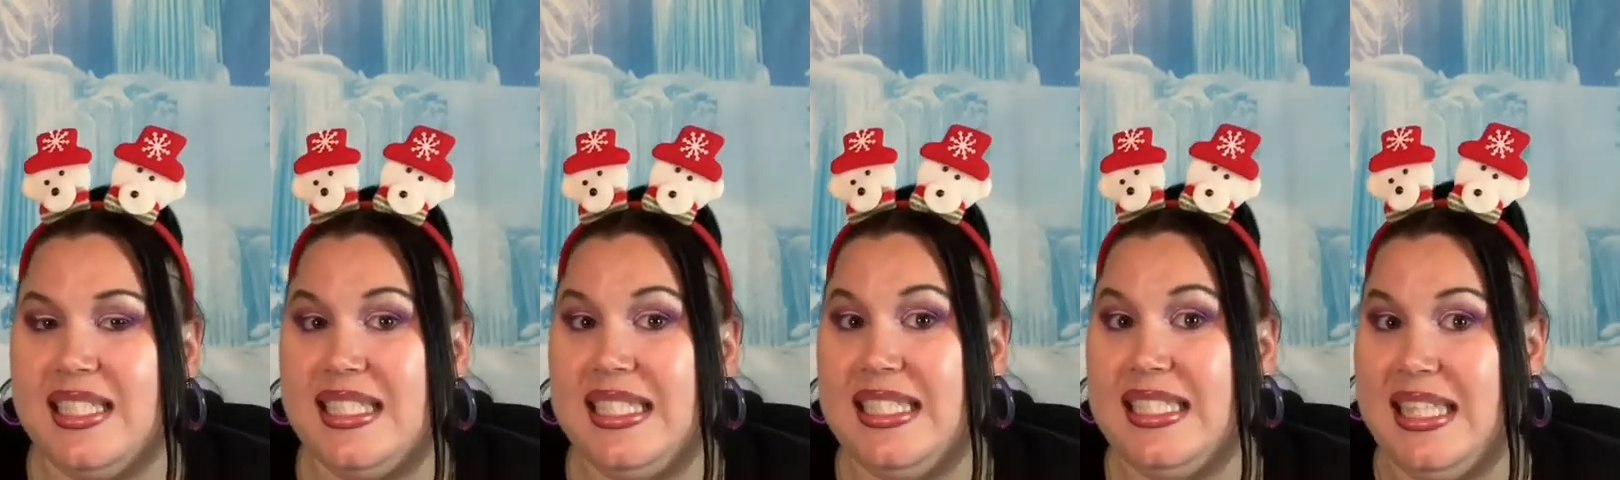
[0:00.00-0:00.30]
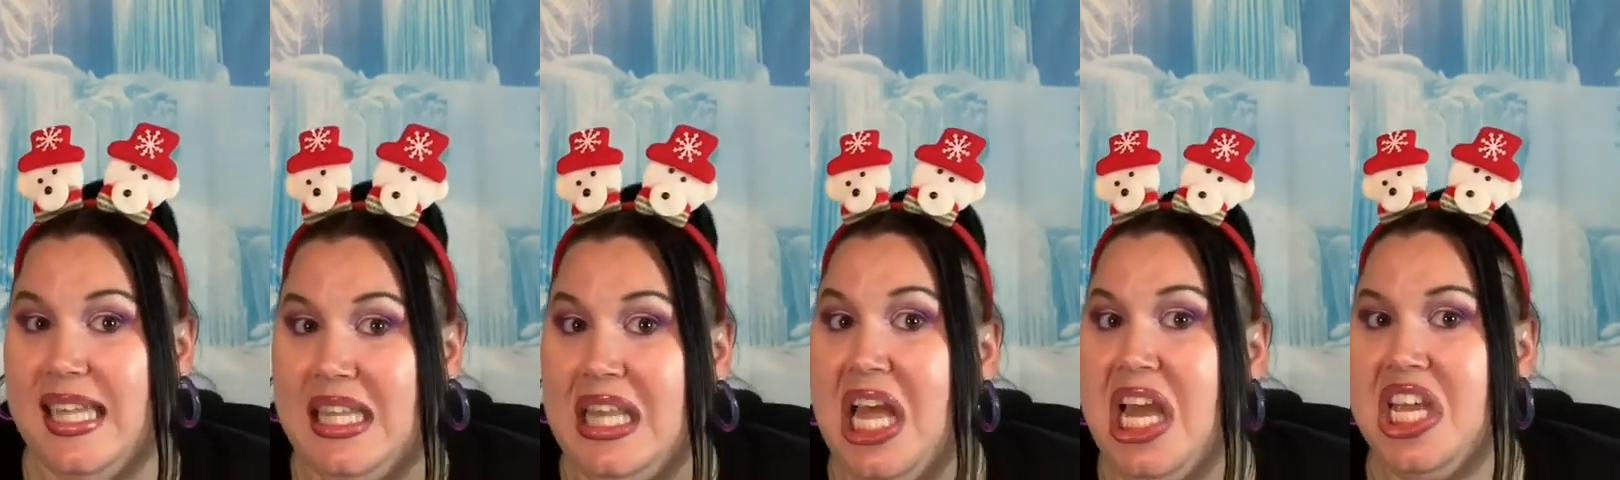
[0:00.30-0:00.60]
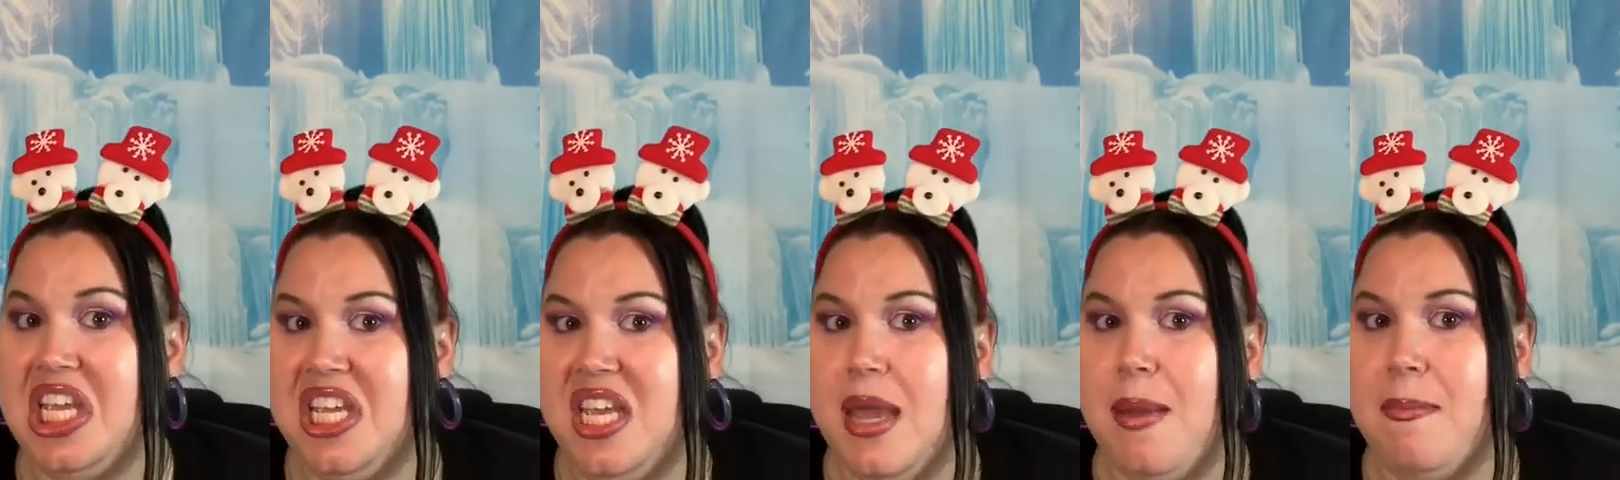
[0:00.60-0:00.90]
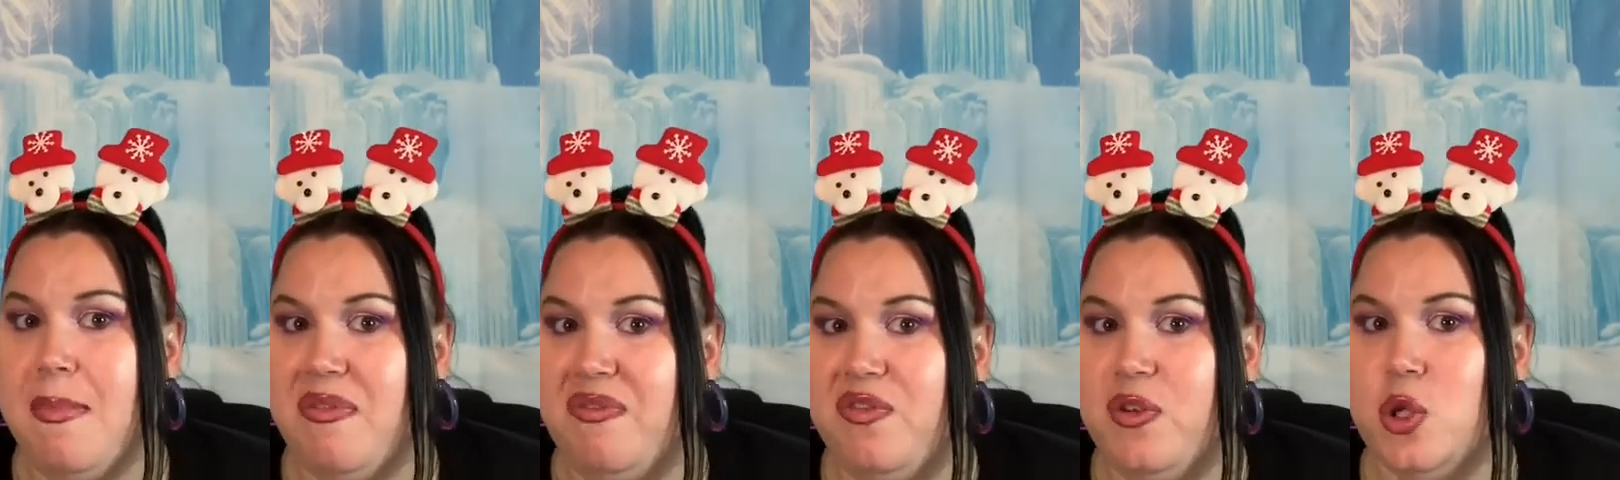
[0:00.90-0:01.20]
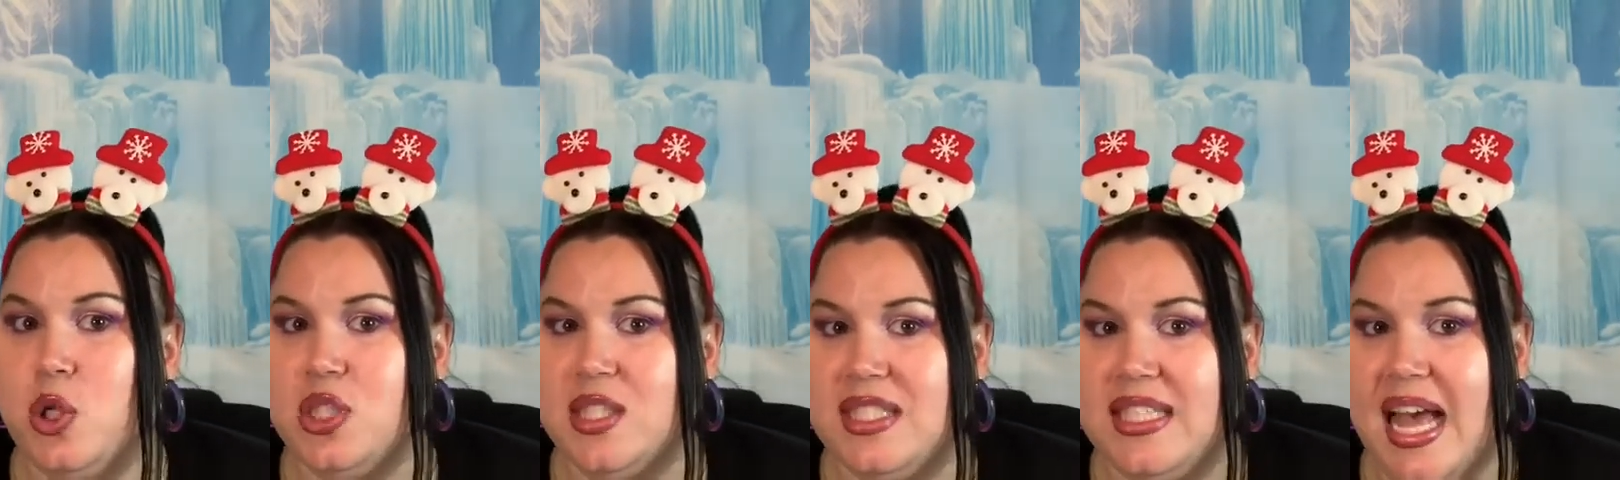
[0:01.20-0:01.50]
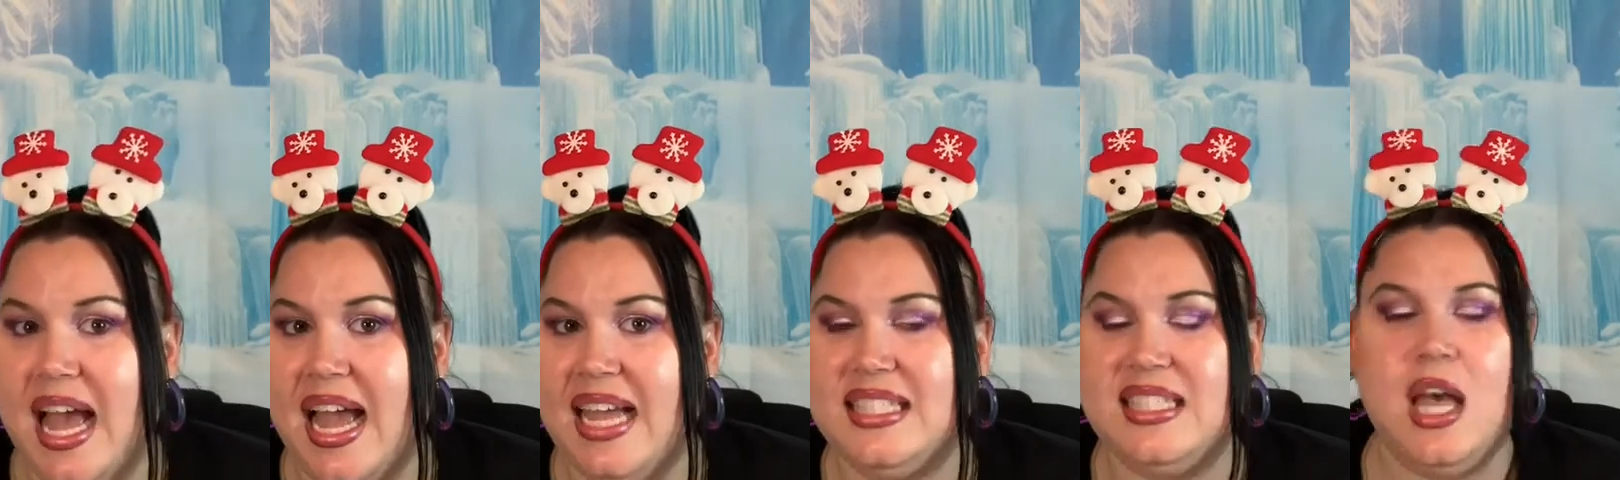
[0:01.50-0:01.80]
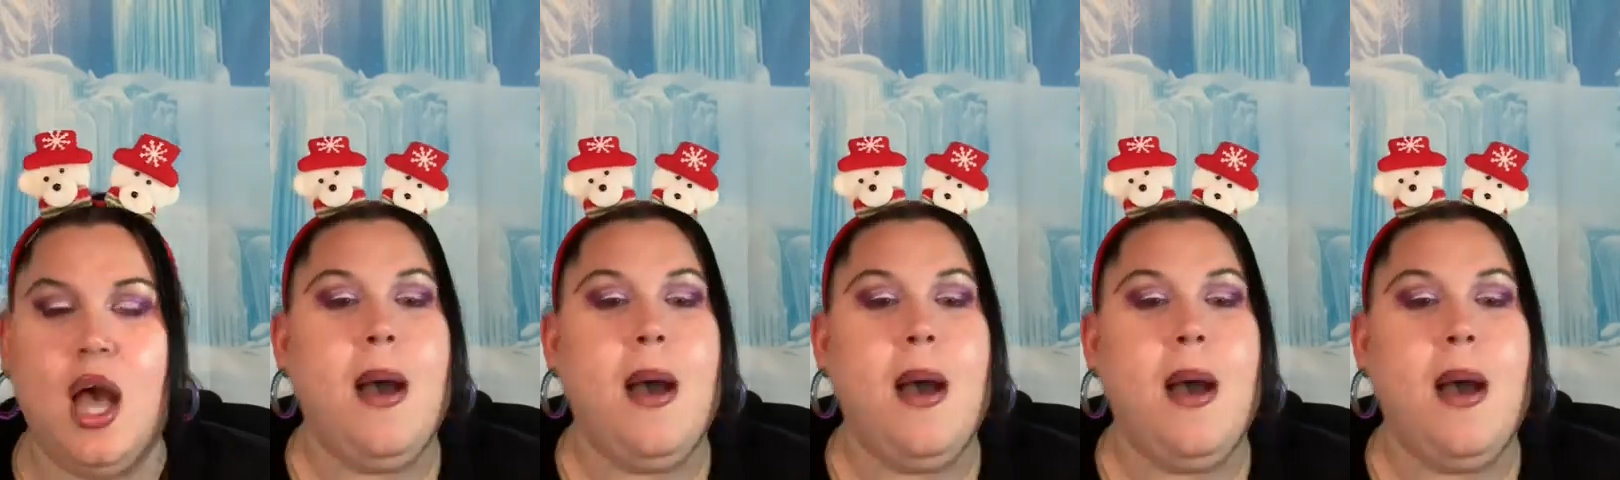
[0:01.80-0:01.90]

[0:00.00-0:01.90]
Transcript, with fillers: because I like getting my full size,